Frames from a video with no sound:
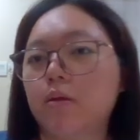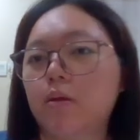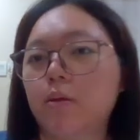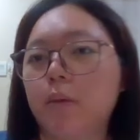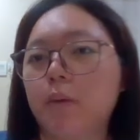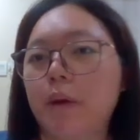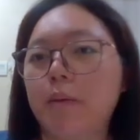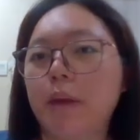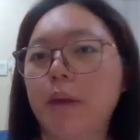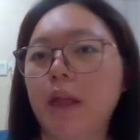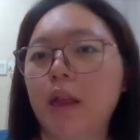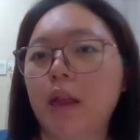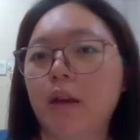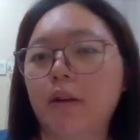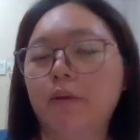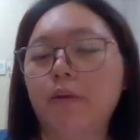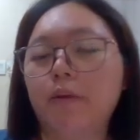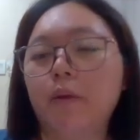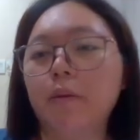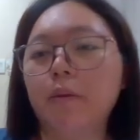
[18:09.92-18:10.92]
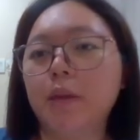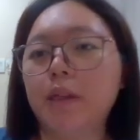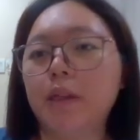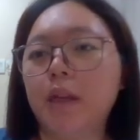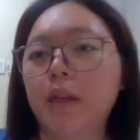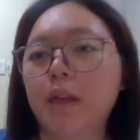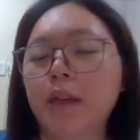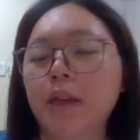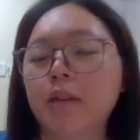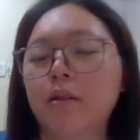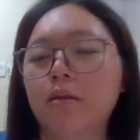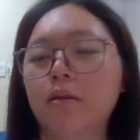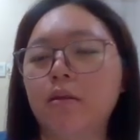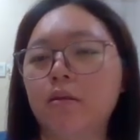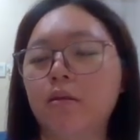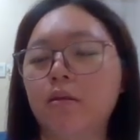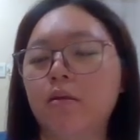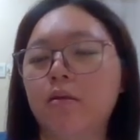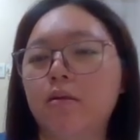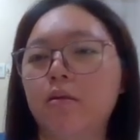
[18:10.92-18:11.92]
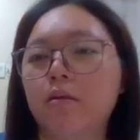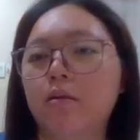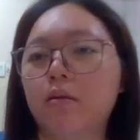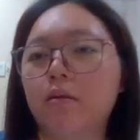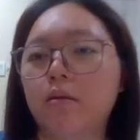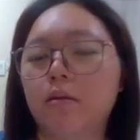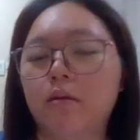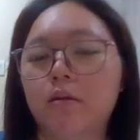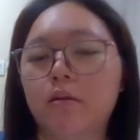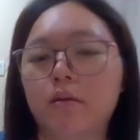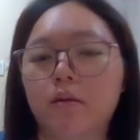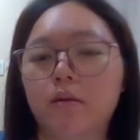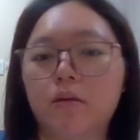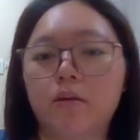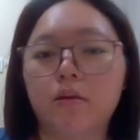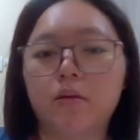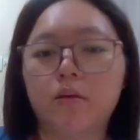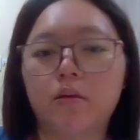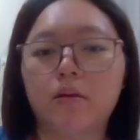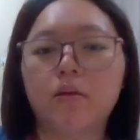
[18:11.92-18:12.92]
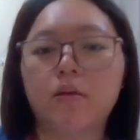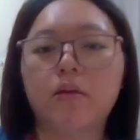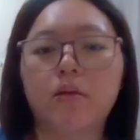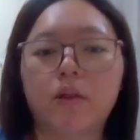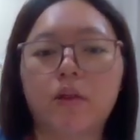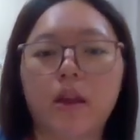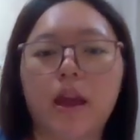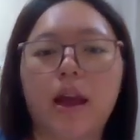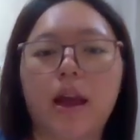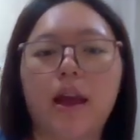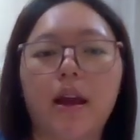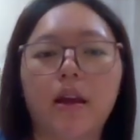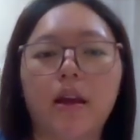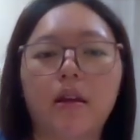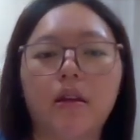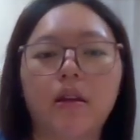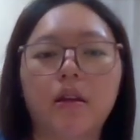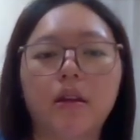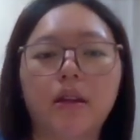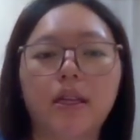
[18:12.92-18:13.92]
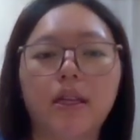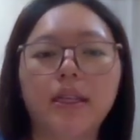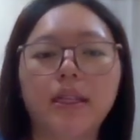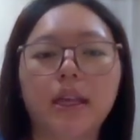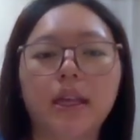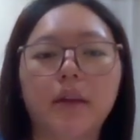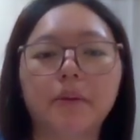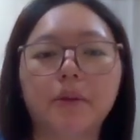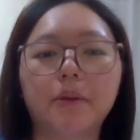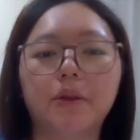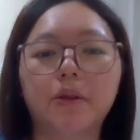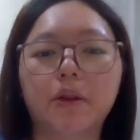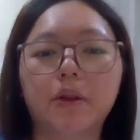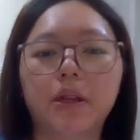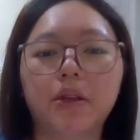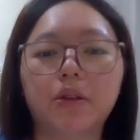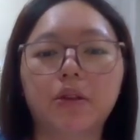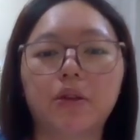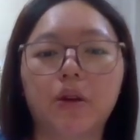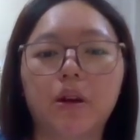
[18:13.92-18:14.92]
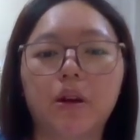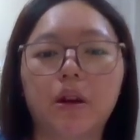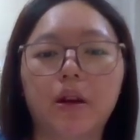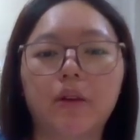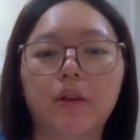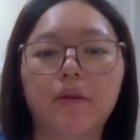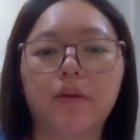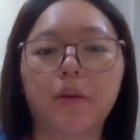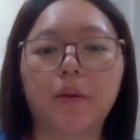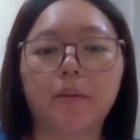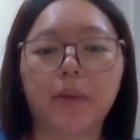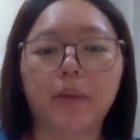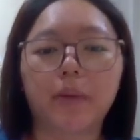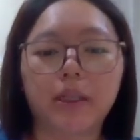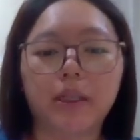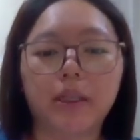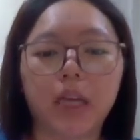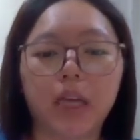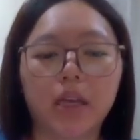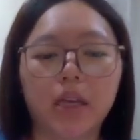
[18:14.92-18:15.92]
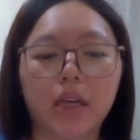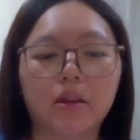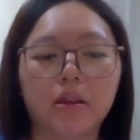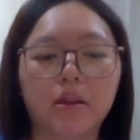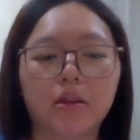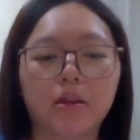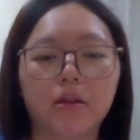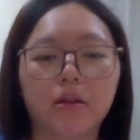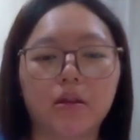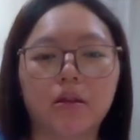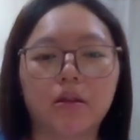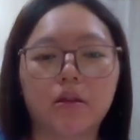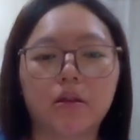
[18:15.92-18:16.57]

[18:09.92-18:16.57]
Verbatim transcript: To maybe learn from mistakes. Mm. Yeah. This helps students to learn from mistakes.